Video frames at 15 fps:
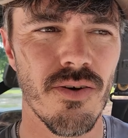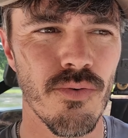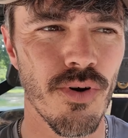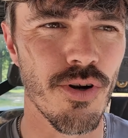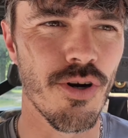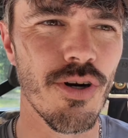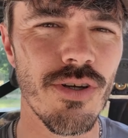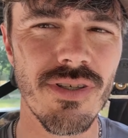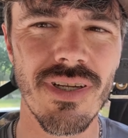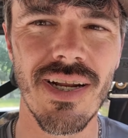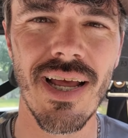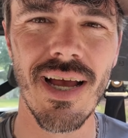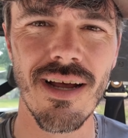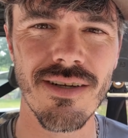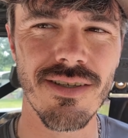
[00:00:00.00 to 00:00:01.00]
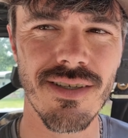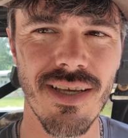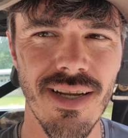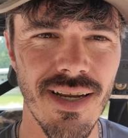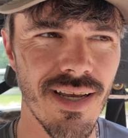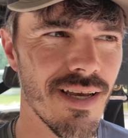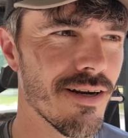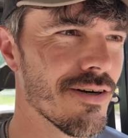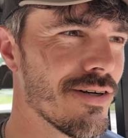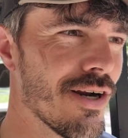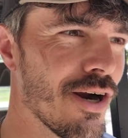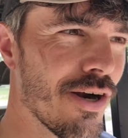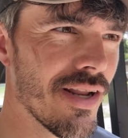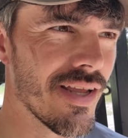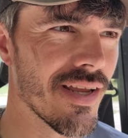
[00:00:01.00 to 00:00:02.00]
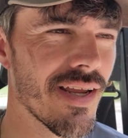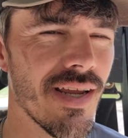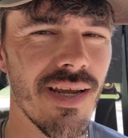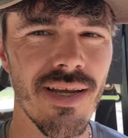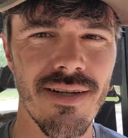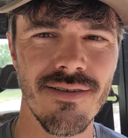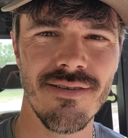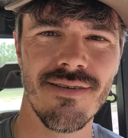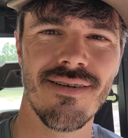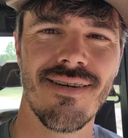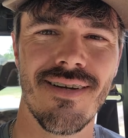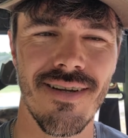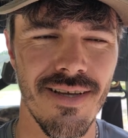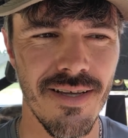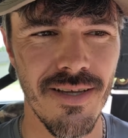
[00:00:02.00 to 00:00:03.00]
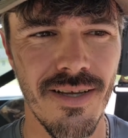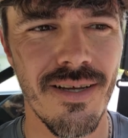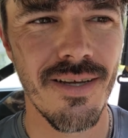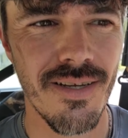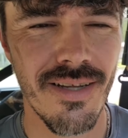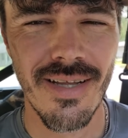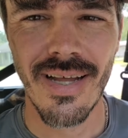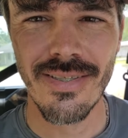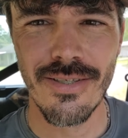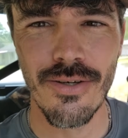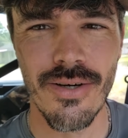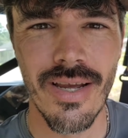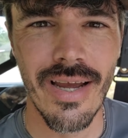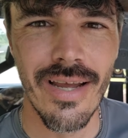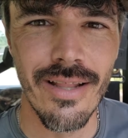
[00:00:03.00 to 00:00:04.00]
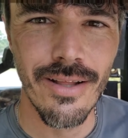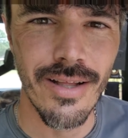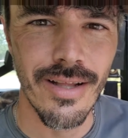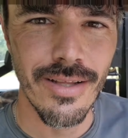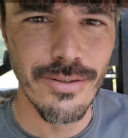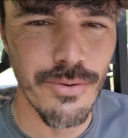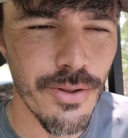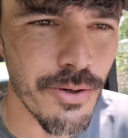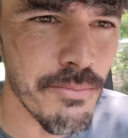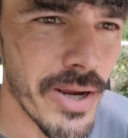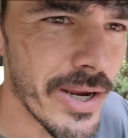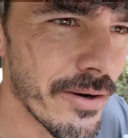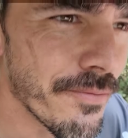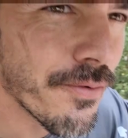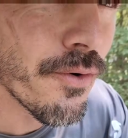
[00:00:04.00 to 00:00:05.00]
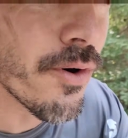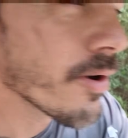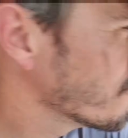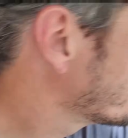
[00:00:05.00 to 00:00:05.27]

We're cruising now, just going to get her dirty again. That's okay though, that's what they're made for.